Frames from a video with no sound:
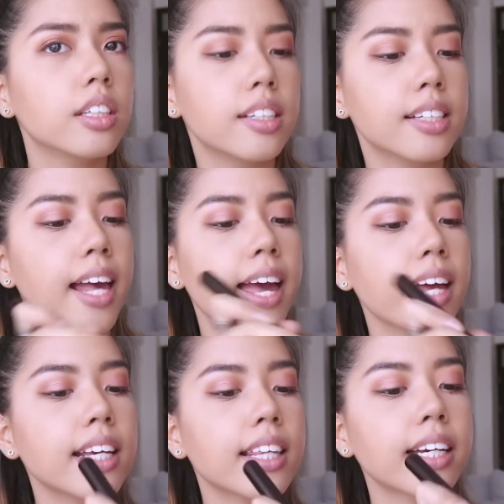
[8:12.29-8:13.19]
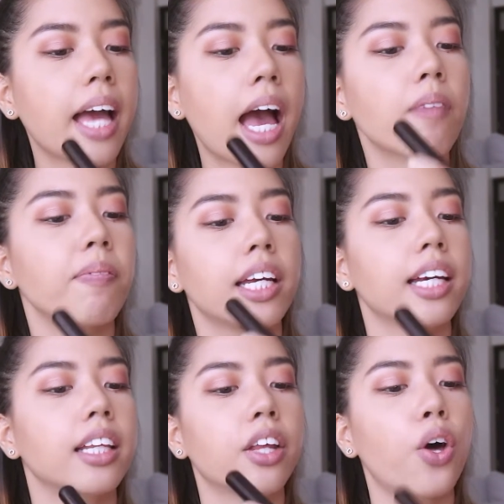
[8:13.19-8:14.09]
Is anything happening
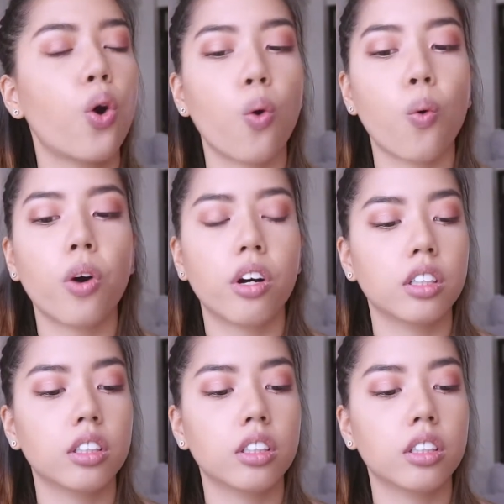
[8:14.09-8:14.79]
though?